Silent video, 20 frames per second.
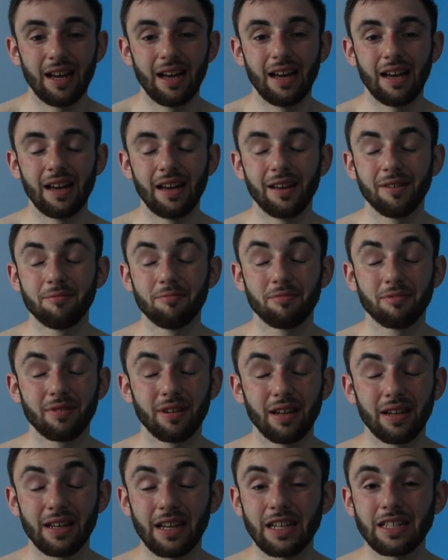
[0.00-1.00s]
And
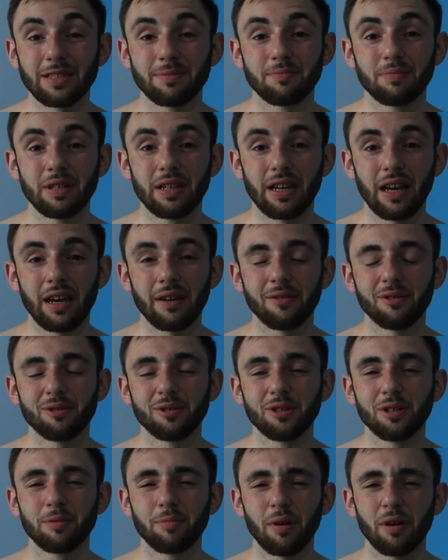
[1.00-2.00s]
I guess be careful
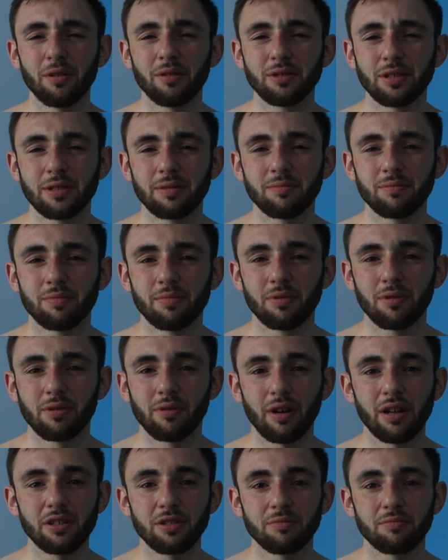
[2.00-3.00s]
who you post in
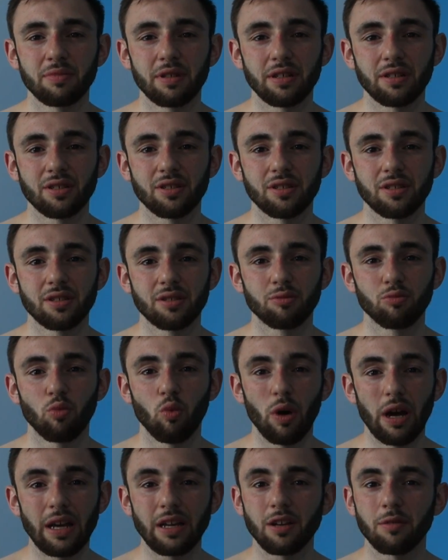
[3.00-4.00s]
progression pictures,
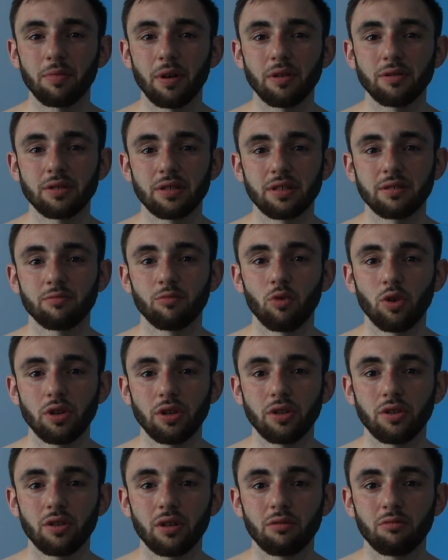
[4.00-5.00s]
where you're posting them, what
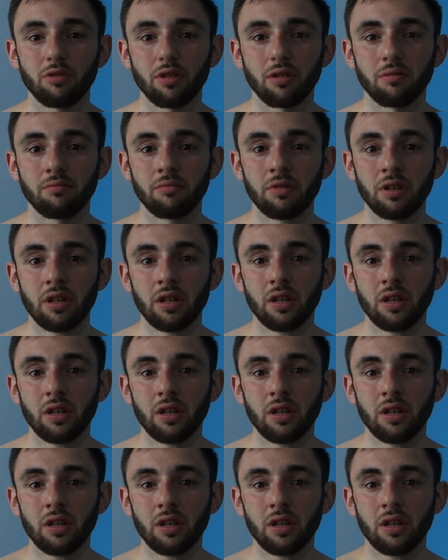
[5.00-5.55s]
you're doing with them.